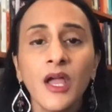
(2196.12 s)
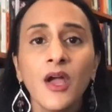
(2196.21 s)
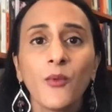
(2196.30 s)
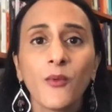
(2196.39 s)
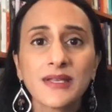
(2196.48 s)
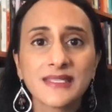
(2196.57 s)

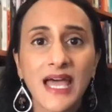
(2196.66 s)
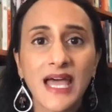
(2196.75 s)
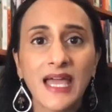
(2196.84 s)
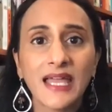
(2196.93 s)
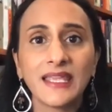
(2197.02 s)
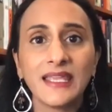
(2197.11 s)
was
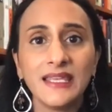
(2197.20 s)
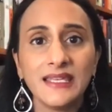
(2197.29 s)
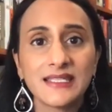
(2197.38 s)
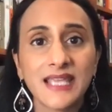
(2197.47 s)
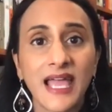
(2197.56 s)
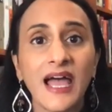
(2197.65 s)
that he needed
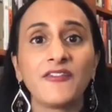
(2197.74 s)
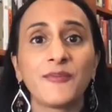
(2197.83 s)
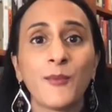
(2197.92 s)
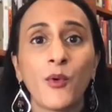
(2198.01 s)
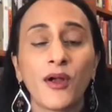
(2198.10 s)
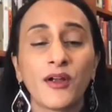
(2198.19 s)
to have
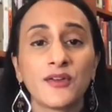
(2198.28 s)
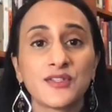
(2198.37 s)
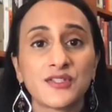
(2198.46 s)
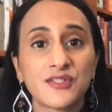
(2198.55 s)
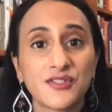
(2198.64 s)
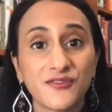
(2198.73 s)
more
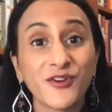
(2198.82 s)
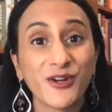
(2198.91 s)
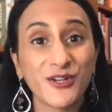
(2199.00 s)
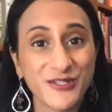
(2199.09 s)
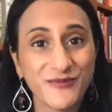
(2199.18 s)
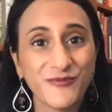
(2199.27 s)

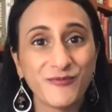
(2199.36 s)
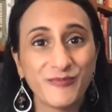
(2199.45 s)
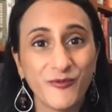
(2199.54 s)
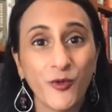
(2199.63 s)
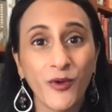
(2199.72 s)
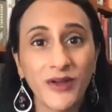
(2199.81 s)
diverse
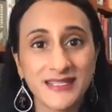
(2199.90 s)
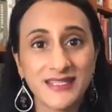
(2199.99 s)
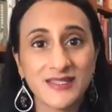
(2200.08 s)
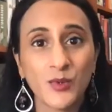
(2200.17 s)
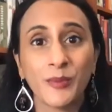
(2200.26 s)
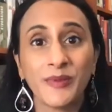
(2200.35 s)

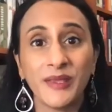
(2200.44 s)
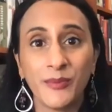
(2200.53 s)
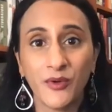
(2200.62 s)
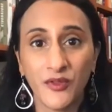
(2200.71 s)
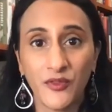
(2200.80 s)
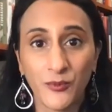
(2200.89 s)
voices or
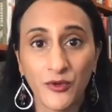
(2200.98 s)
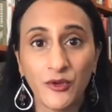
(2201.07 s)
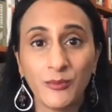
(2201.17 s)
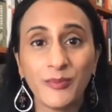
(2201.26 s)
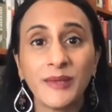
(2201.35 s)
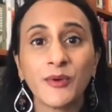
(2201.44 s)
people in the room,
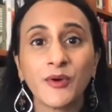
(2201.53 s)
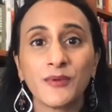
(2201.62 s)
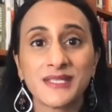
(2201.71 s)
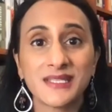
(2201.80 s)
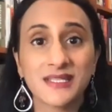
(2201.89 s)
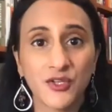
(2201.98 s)
people who would
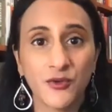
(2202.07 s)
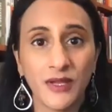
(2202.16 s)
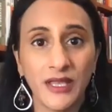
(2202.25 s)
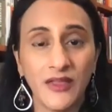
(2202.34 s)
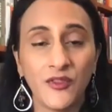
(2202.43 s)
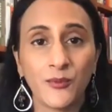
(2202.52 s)

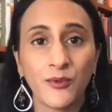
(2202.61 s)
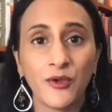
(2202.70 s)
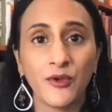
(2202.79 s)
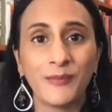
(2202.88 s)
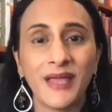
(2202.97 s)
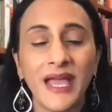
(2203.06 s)
disagree in the
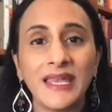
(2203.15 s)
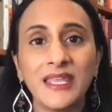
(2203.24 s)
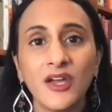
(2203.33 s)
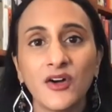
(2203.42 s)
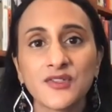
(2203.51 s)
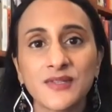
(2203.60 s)
room. And he
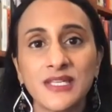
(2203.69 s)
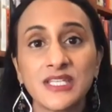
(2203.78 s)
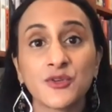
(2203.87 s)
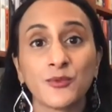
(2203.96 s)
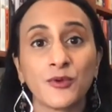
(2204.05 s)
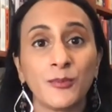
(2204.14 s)
also needed
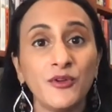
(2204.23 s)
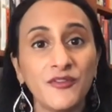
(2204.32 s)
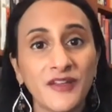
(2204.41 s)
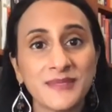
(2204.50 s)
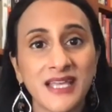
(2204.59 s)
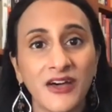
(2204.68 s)
to remove
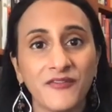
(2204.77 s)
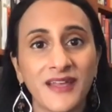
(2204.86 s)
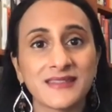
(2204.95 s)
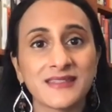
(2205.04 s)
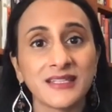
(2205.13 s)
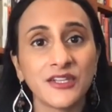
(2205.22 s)
himself as
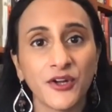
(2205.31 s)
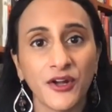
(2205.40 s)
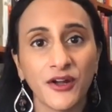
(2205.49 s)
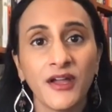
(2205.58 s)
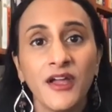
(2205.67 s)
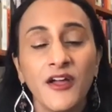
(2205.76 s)
the
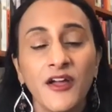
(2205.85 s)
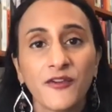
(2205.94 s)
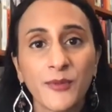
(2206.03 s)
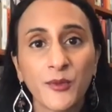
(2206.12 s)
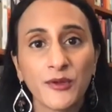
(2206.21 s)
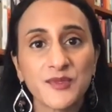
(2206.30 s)
leader from
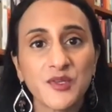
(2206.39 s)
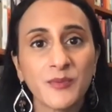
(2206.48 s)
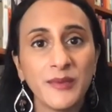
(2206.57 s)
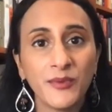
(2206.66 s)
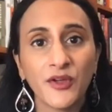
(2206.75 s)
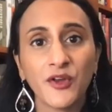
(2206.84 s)
the room so
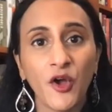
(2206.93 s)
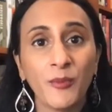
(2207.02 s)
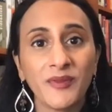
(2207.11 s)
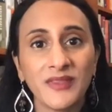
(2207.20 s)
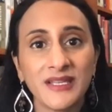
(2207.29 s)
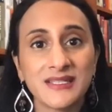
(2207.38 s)
people could
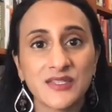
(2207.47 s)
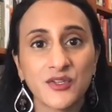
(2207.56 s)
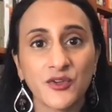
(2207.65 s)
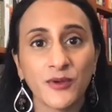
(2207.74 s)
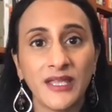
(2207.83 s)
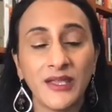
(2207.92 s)
openly
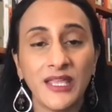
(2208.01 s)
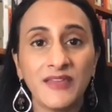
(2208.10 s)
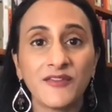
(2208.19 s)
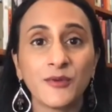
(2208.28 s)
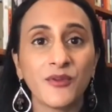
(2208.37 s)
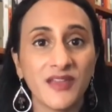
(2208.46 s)
disagree
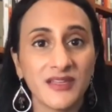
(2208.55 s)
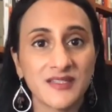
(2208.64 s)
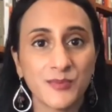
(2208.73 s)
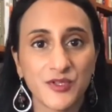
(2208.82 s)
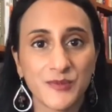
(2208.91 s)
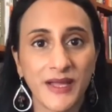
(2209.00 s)
even with his
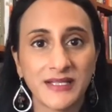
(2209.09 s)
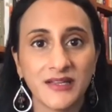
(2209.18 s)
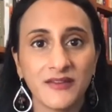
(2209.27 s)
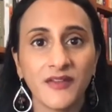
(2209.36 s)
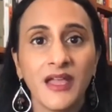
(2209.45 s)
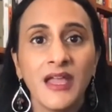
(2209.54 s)
perspective.
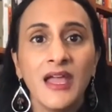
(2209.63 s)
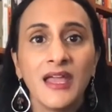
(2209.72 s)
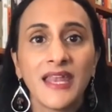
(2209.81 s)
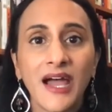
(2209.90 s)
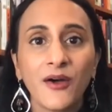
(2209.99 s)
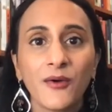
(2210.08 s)

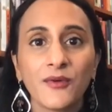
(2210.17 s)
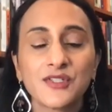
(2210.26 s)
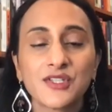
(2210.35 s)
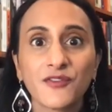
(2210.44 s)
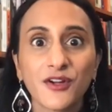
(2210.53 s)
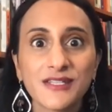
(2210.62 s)
Now,
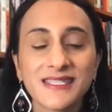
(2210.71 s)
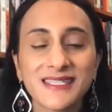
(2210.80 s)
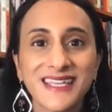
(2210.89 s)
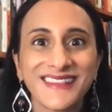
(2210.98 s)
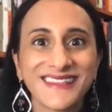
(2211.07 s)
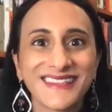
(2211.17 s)
diverse
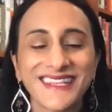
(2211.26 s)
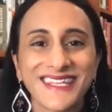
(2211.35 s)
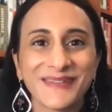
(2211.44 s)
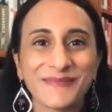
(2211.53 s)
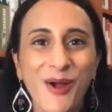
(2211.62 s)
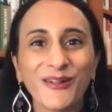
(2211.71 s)
in
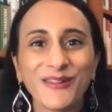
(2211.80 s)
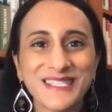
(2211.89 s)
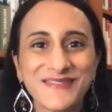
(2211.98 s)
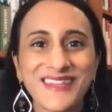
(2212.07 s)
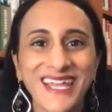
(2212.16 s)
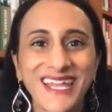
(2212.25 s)
the parlance
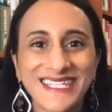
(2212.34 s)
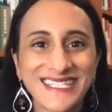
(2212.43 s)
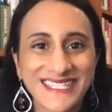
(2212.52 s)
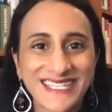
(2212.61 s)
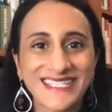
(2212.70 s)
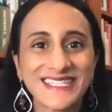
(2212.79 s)
of the
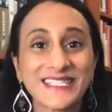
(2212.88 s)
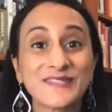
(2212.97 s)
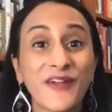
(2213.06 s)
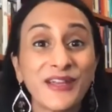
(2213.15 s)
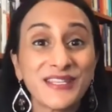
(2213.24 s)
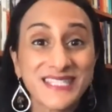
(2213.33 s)
1960s is
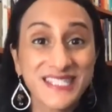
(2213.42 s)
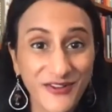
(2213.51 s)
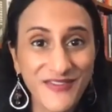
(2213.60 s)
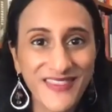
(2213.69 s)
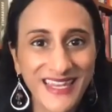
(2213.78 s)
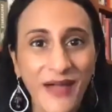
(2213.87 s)
very
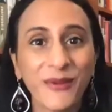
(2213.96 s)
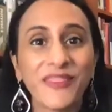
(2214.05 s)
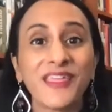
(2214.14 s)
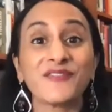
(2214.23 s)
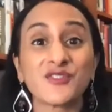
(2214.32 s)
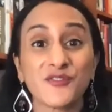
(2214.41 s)
different than how we
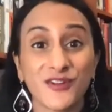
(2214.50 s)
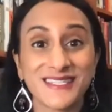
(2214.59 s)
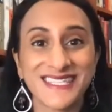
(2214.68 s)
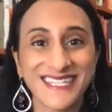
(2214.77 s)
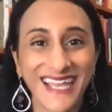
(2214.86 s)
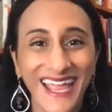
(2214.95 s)
think of diverse
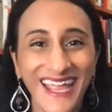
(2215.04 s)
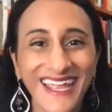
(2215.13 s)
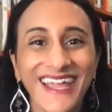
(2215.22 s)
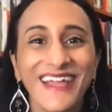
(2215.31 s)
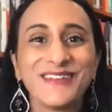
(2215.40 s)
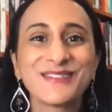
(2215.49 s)
today.
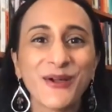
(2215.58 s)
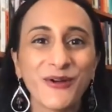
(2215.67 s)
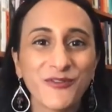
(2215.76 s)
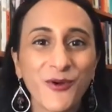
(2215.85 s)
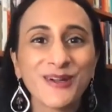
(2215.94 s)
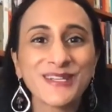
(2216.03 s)
Right. So, of
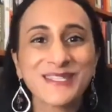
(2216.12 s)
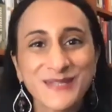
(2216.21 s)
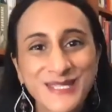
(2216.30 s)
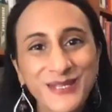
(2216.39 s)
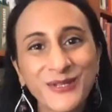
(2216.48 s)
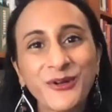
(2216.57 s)
course, it was
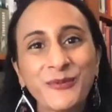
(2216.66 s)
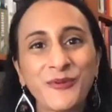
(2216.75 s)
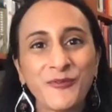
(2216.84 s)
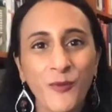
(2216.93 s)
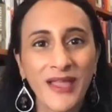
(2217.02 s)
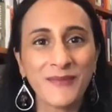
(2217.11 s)
still a group
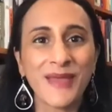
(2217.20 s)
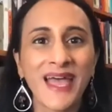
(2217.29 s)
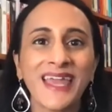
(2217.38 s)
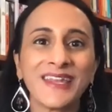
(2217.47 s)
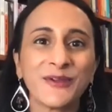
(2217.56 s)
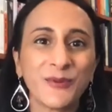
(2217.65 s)
of white
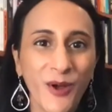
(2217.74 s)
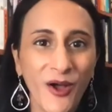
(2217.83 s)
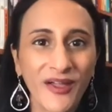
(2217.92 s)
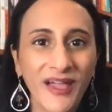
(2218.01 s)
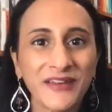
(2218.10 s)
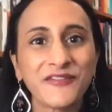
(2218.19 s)
men who were all
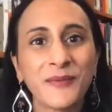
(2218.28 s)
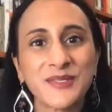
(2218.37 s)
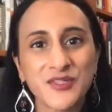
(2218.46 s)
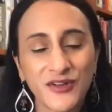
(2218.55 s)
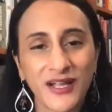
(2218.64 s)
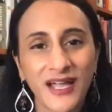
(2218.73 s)
kind of from a
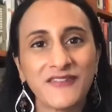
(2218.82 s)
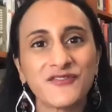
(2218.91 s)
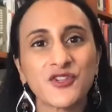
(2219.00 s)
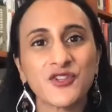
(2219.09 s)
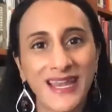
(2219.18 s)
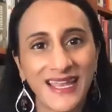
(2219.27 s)
certain kind of
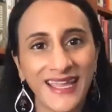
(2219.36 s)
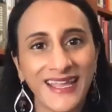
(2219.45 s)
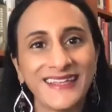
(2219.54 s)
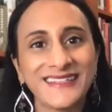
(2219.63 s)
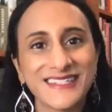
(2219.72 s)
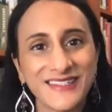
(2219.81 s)
training,
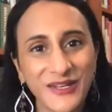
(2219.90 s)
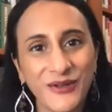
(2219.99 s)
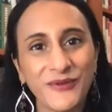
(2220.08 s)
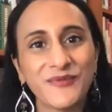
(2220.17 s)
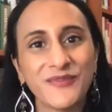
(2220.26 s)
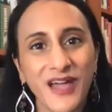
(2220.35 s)
and you know,
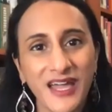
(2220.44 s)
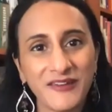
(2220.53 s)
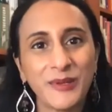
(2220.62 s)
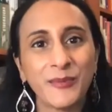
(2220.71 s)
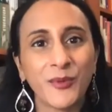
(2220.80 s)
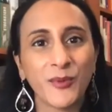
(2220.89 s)
the kind of
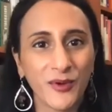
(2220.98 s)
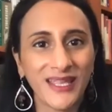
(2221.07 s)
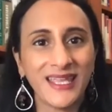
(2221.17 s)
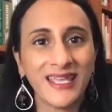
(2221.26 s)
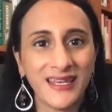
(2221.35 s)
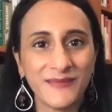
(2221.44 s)
people who were
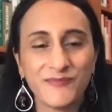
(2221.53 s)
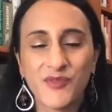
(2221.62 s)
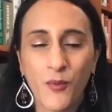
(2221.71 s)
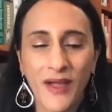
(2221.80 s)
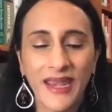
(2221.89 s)
in the White